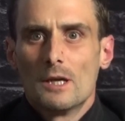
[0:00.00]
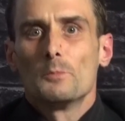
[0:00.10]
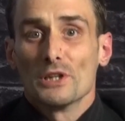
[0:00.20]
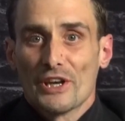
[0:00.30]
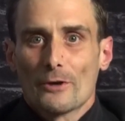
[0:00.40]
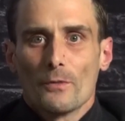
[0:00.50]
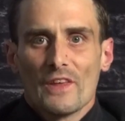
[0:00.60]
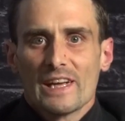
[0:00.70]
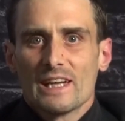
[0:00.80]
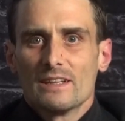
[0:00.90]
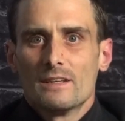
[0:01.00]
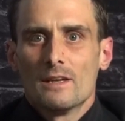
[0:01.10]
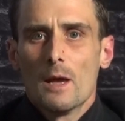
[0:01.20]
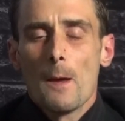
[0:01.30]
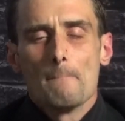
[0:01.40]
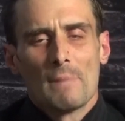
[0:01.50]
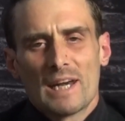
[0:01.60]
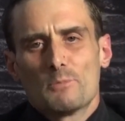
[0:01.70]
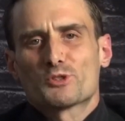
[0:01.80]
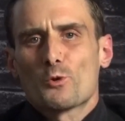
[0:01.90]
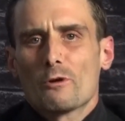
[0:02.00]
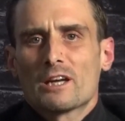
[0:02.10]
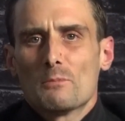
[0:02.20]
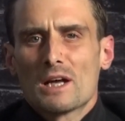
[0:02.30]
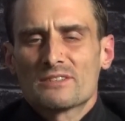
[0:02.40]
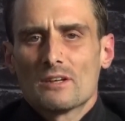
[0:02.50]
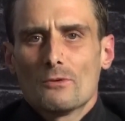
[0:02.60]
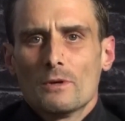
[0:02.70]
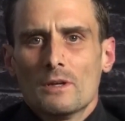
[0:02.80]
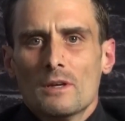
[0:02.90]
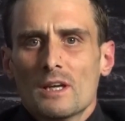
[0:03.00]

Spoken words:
Political Thinking. My name is CAMASSO,